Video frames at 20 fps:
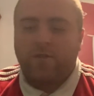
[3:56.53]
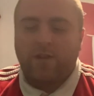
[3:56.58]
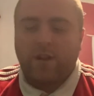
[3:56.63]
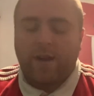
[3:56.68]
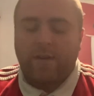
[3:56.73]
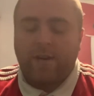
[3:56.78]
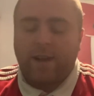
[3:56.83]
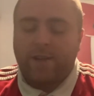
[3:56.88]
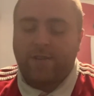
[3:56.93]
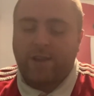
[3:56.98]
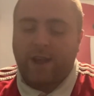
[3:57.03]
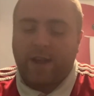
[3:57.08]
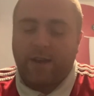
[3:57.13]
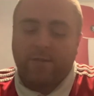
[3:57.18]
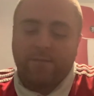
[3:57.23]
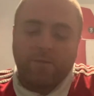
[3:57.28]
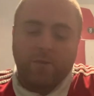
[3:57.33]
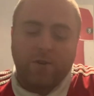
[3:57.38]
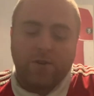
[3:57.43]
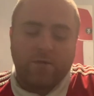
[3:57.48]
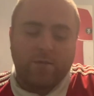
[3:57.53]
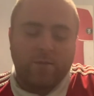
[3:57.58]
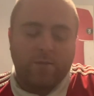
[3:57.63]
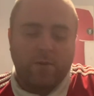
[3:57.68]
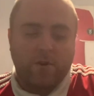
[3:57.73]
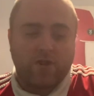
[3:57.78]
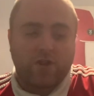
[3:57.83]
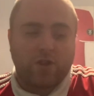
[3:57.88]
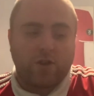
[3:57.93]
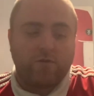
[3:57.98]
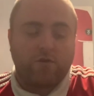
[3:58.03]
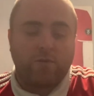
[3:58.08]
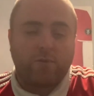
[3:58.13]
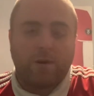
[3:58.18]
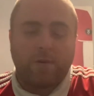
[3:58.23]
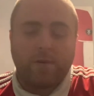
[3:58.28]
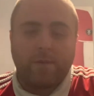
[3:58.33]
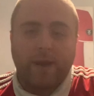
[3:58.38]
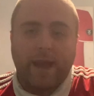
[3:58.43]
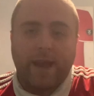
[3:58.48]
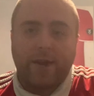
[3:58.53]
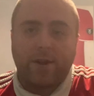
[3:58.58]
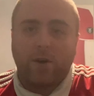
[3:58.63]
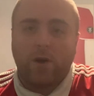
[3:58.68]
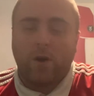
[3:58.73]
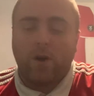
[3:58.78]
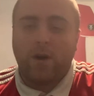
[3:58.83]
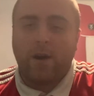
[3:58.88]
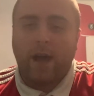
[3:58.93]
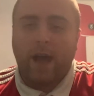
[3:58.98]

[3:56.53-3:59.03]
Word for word: as uh, most clubs will probably may know.